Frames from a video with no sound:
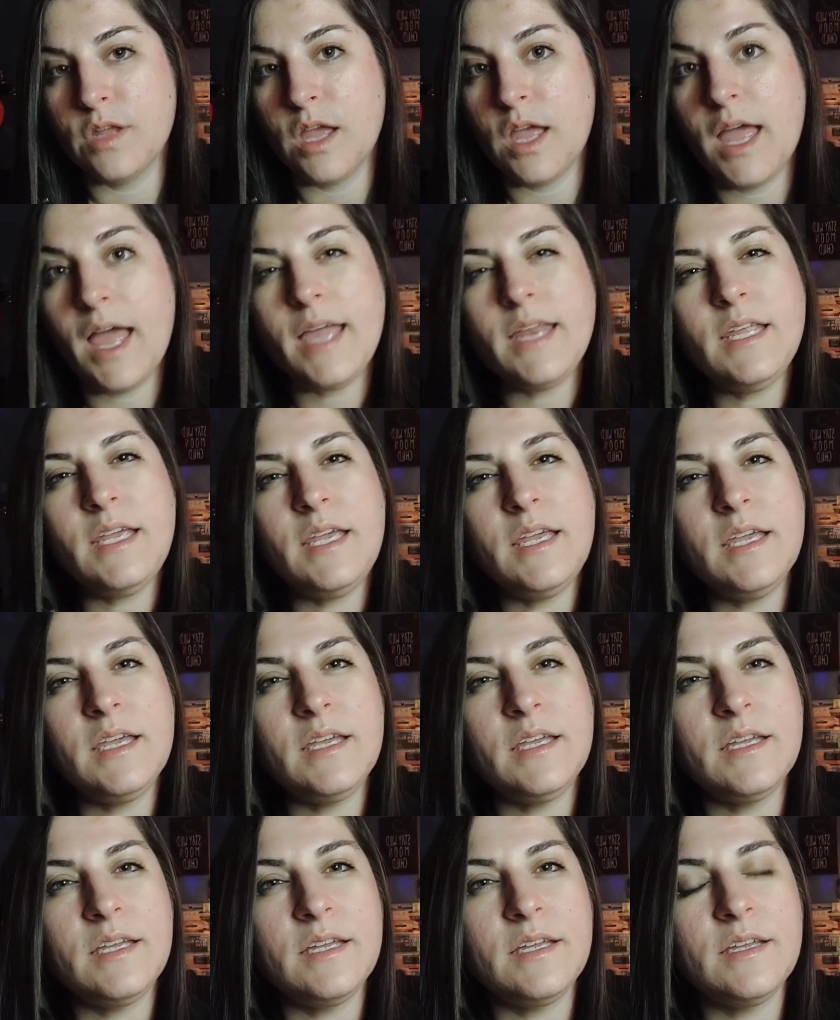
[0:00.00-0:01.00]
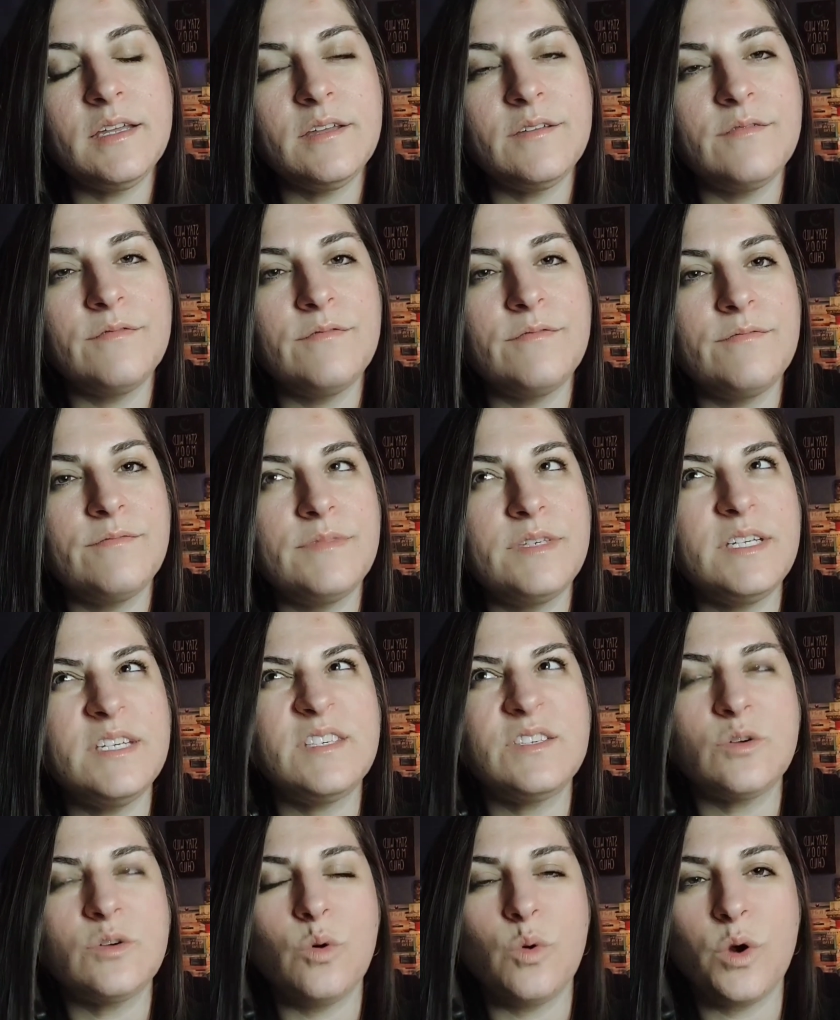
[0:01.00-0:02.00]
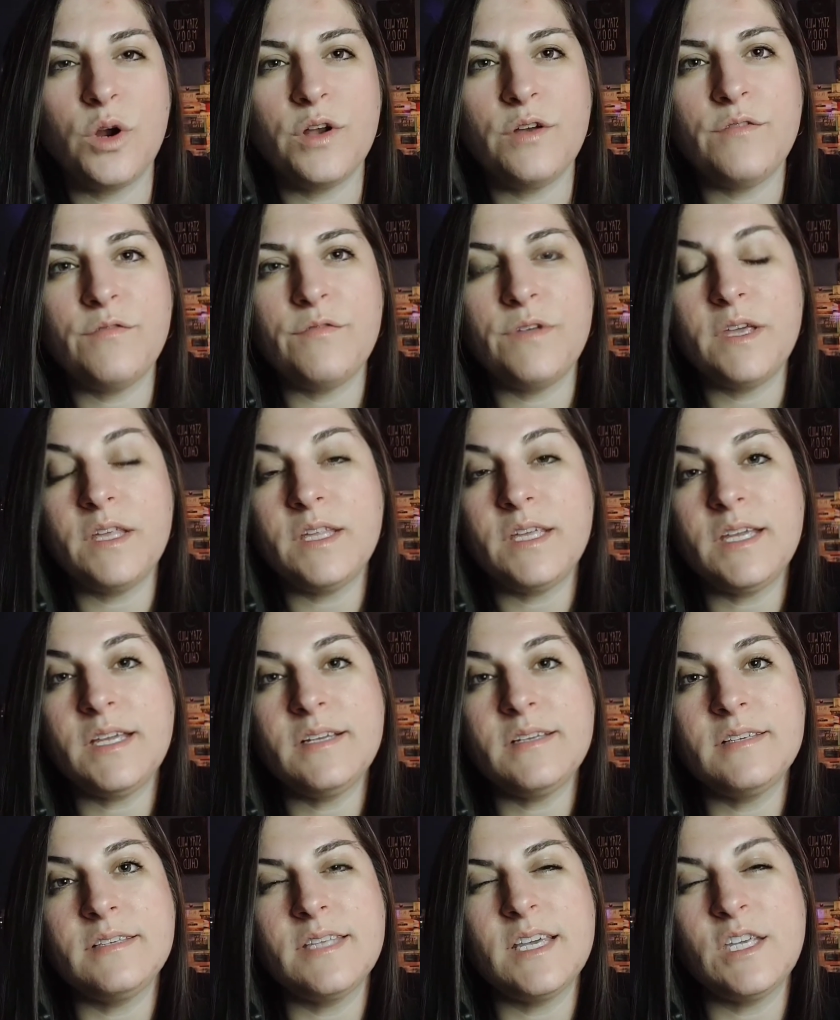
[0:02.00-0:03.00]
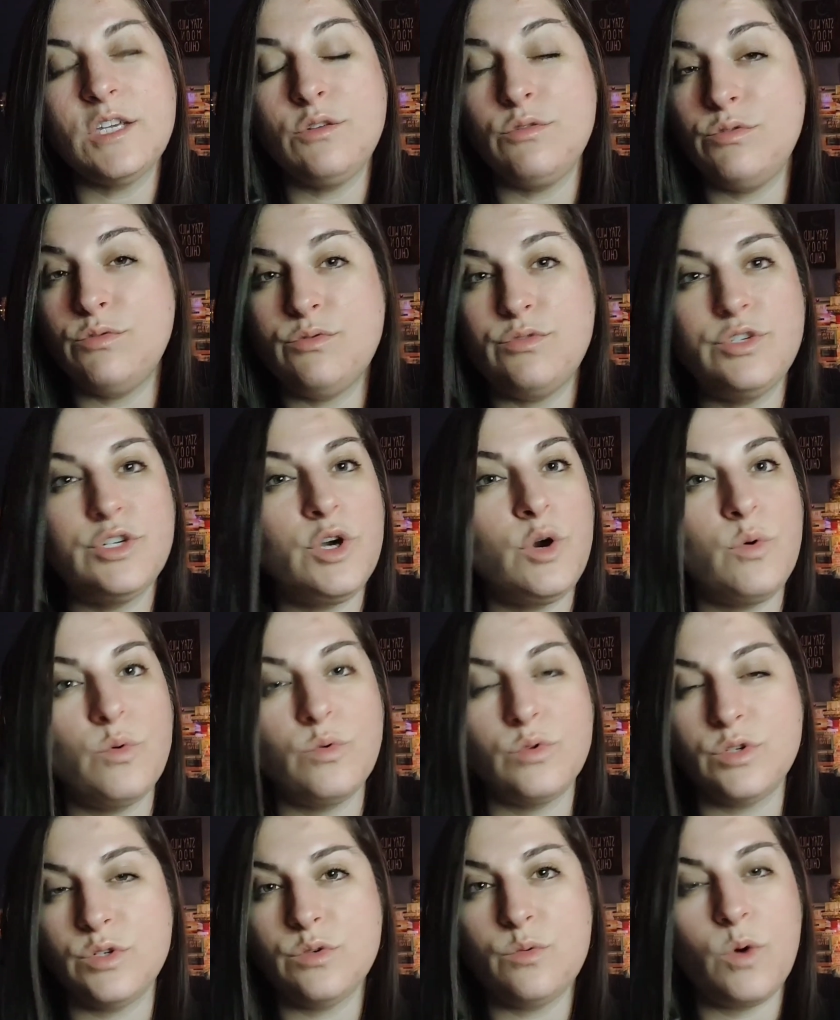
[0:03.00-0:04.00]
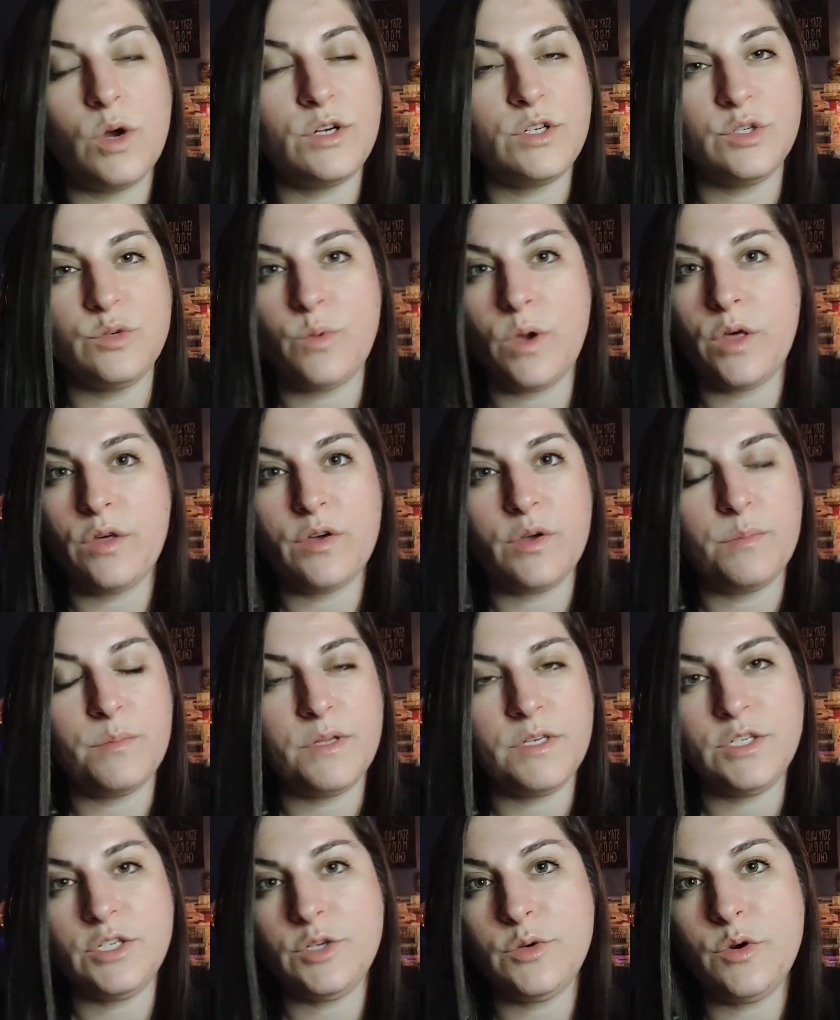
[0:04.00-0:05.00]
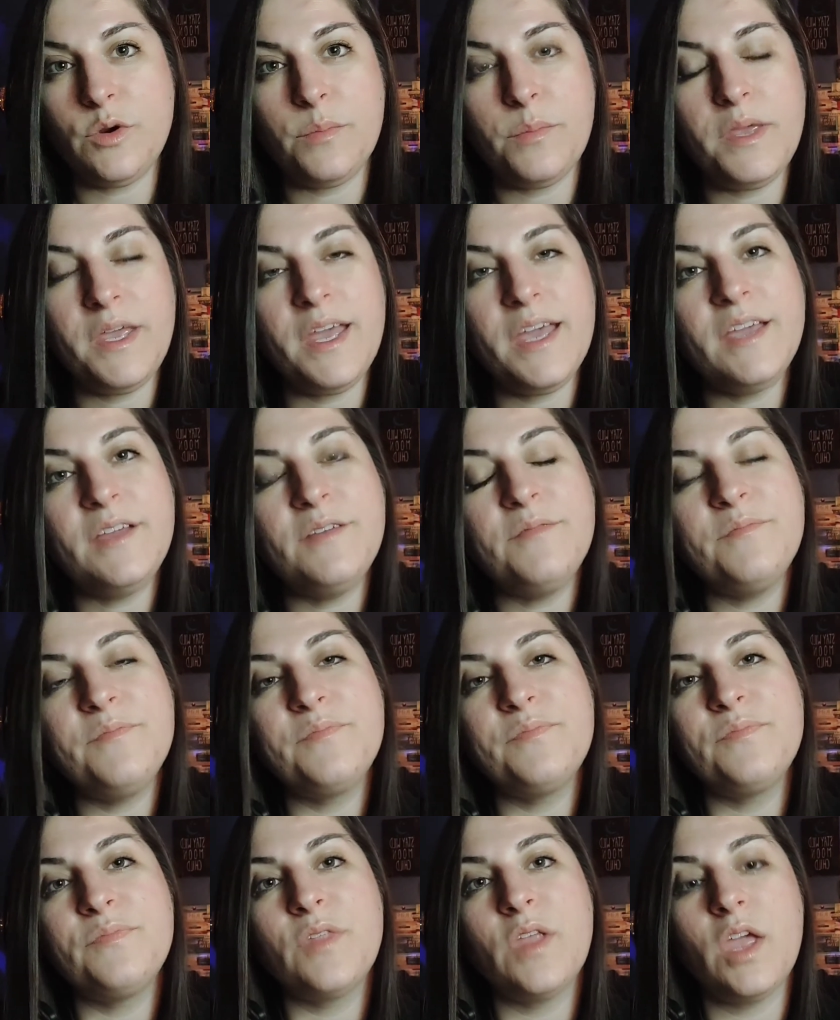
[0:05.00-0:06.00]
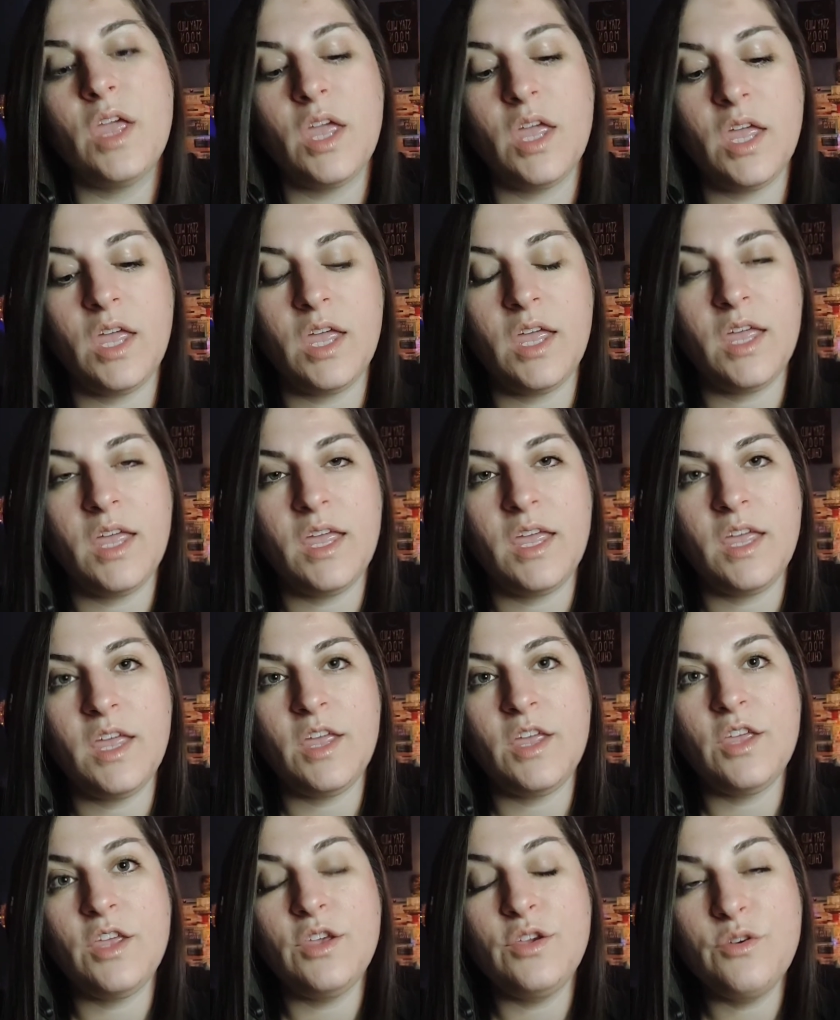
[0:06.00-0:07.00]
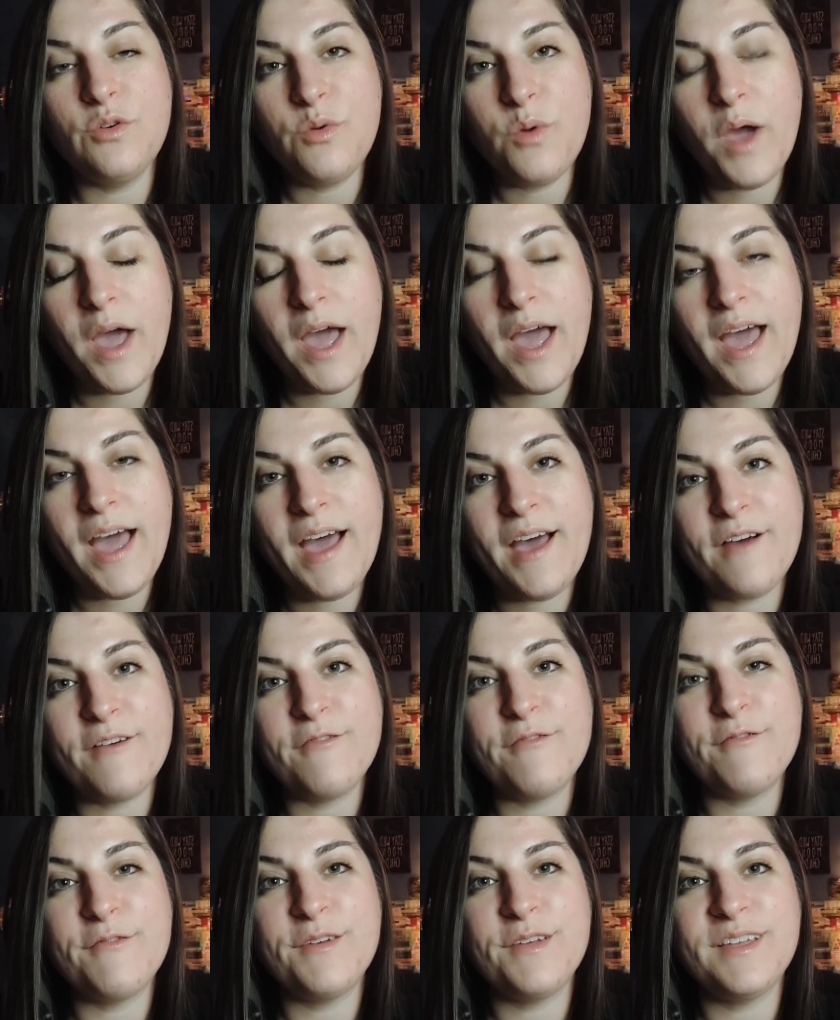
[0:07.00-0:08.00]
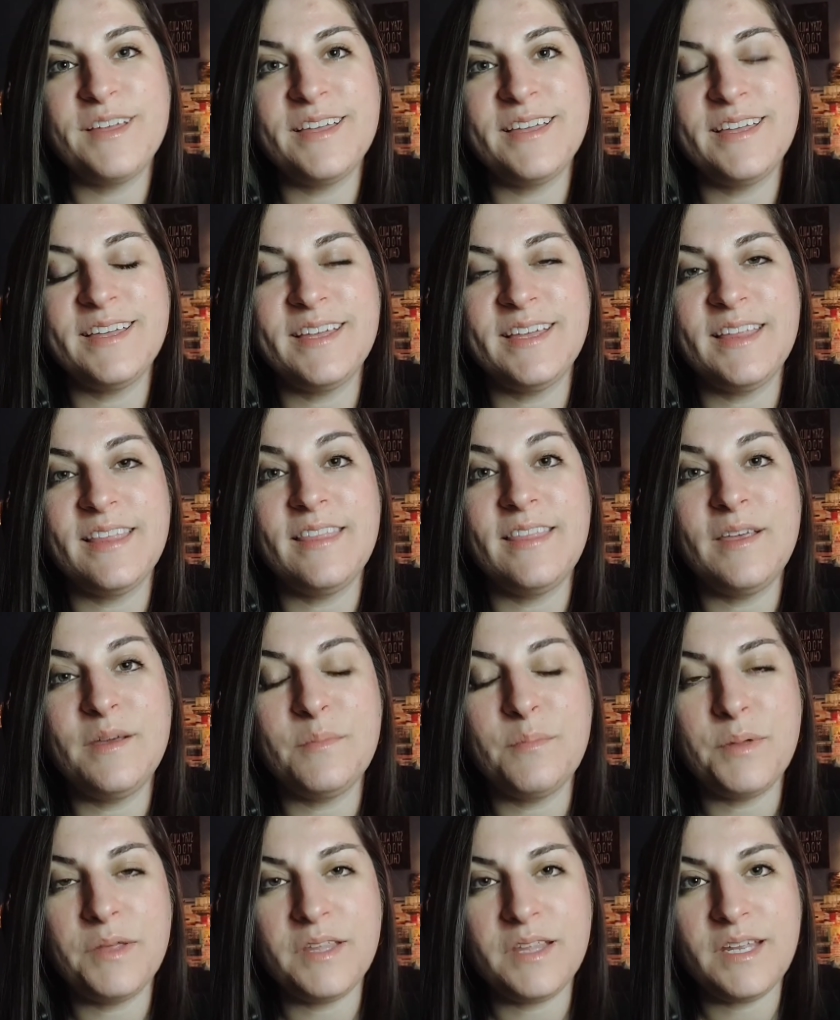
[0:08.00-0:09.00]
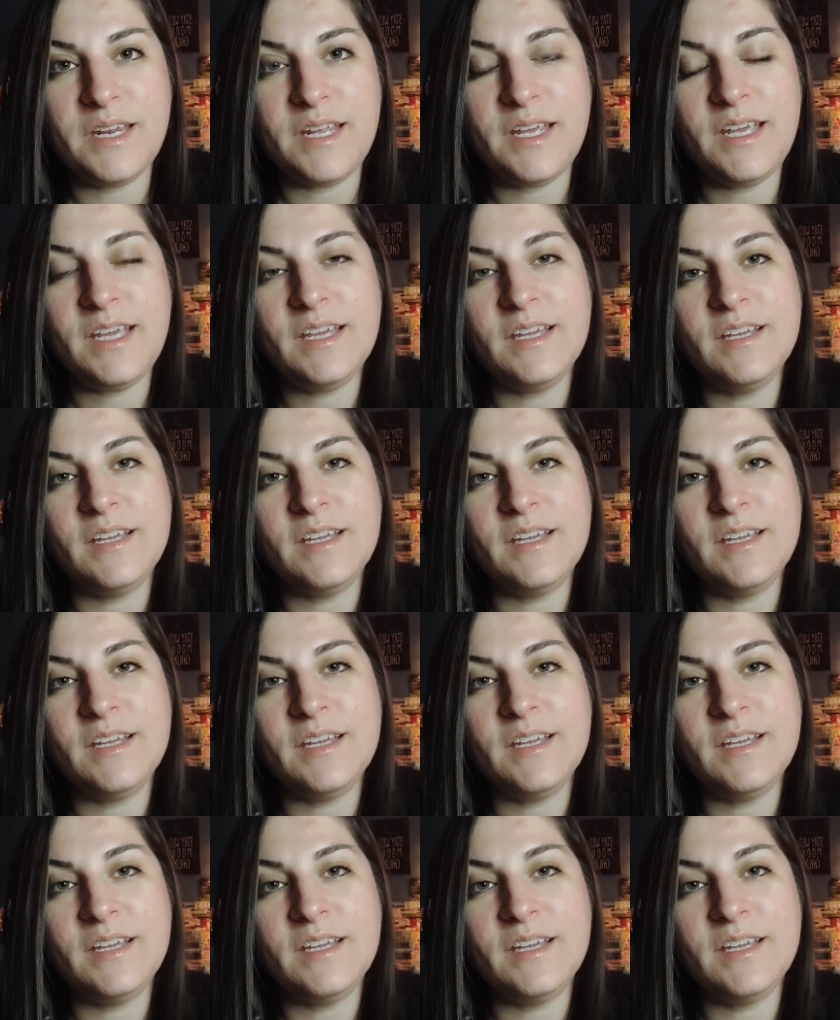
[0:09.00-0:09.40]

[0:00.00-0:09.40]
any discordant feelings that you don't want to welcome into your being, you have the ability